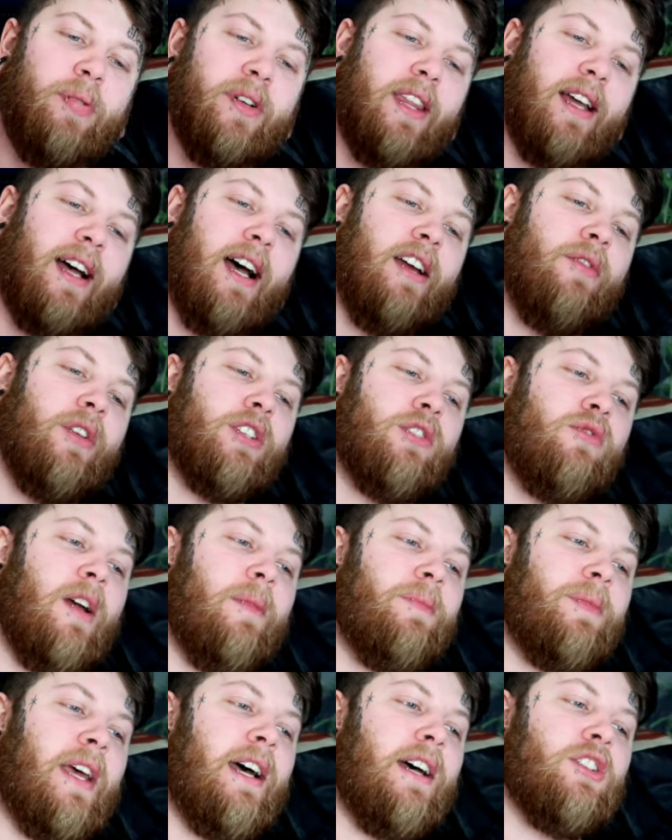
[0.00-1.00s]
Put the high-risk
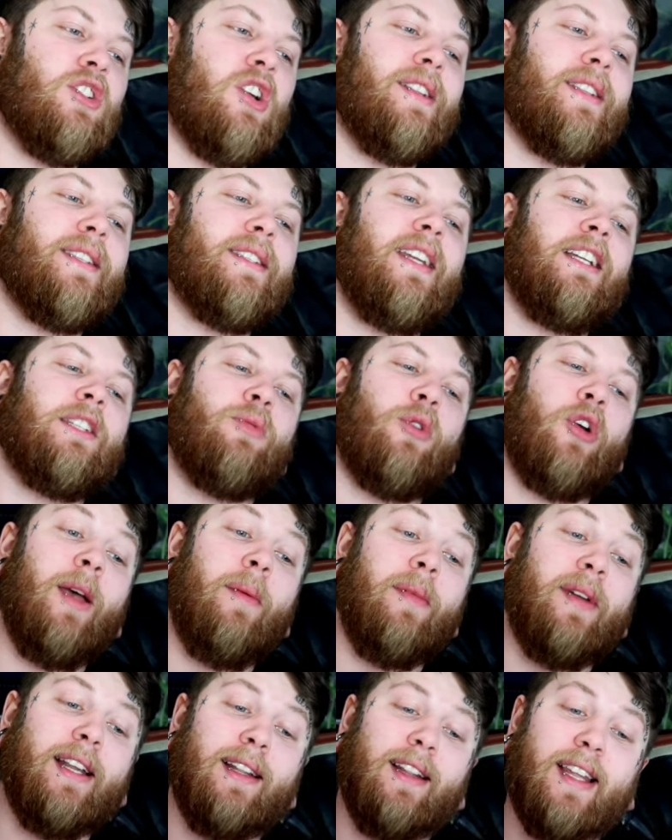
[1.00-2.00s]
reptiles on state's
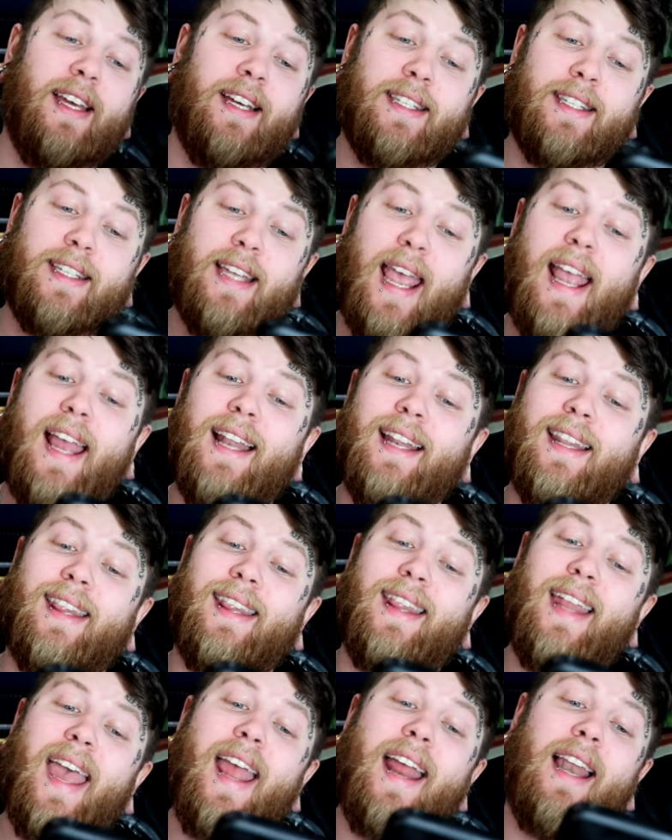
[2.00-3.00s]
prohibited list, and
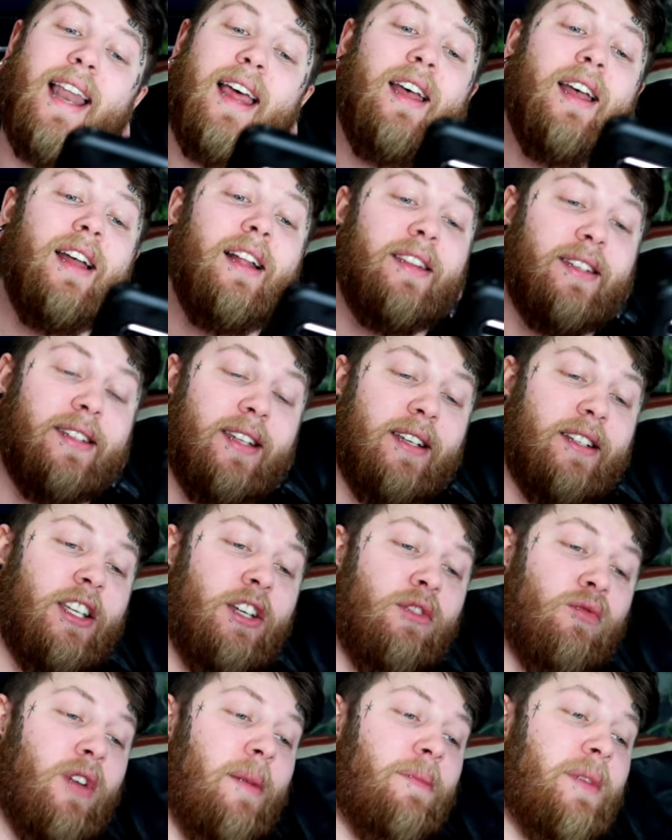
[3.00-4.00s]
then the
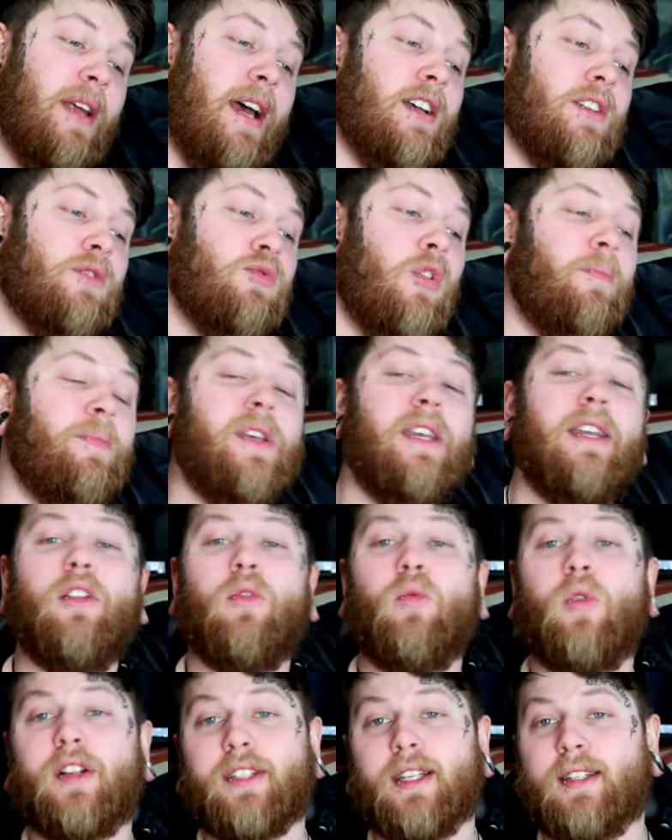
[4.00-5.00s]
16 reptiles will be
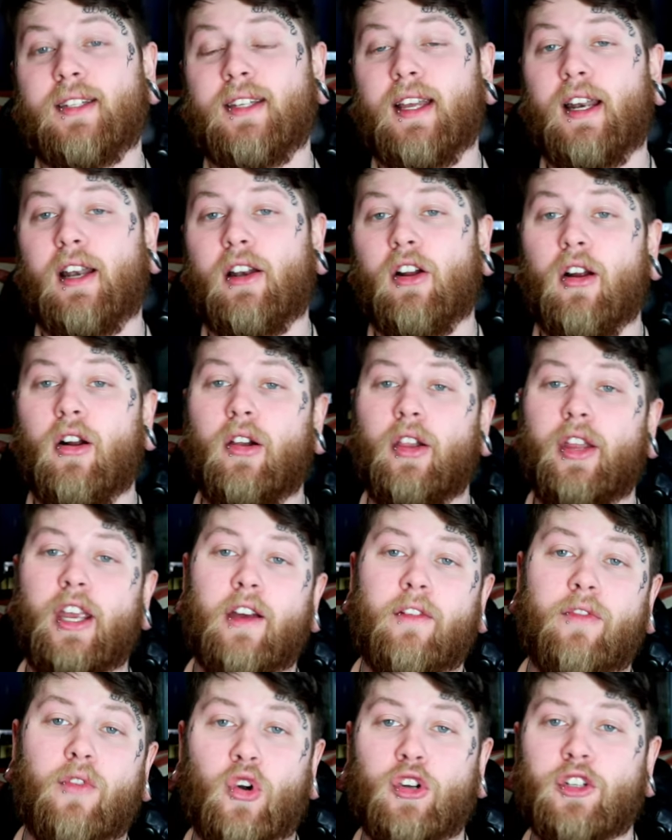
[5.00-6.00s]
the ones I stated
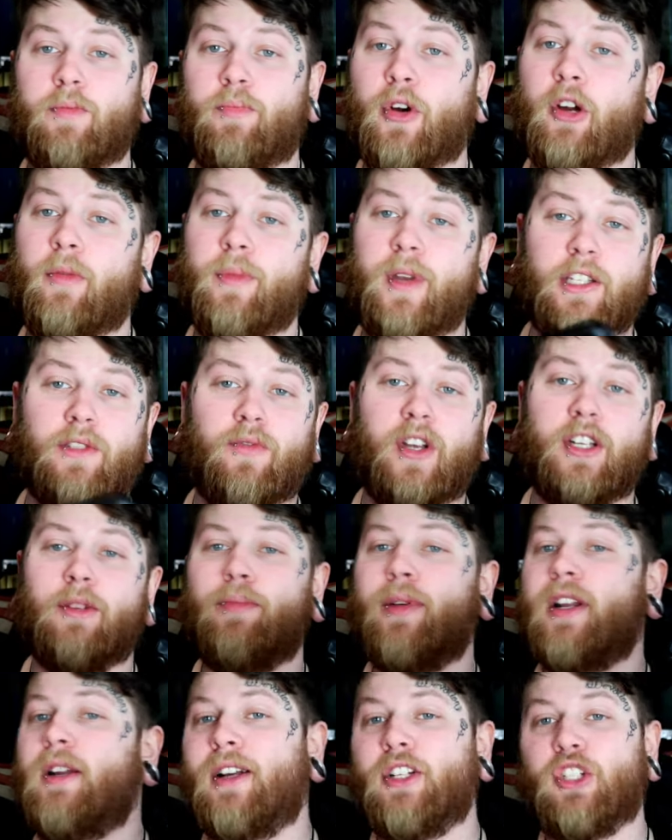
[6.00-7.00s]
earlier. Of course, Burmese,
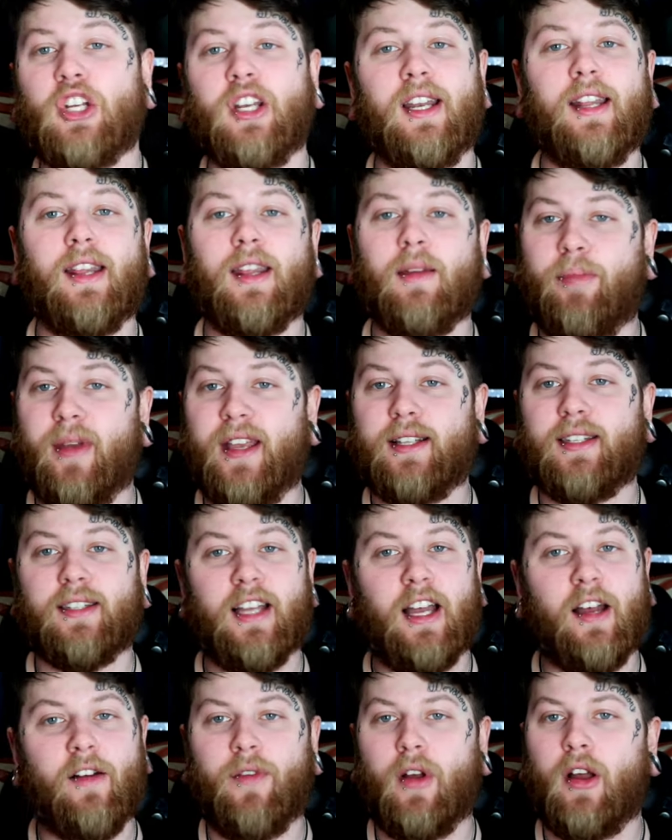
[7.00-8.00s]
Rachel, pretty much any of the big
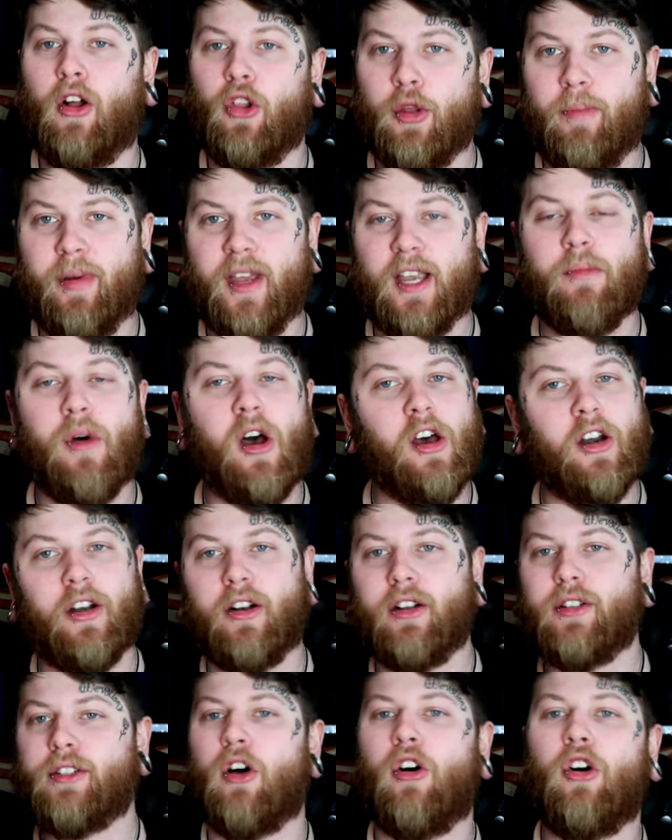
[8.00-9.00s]
stuff, all the big
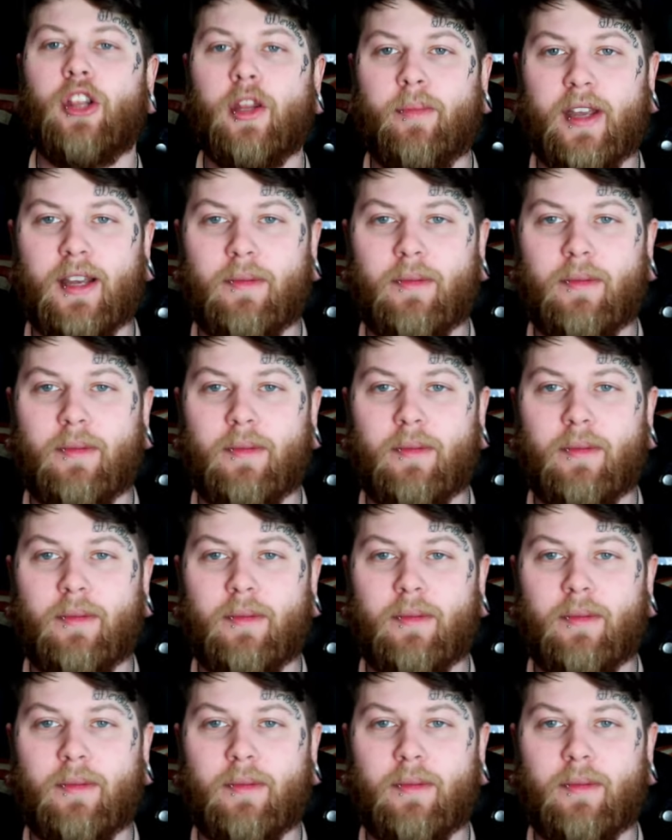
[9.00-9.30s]
monitors, all the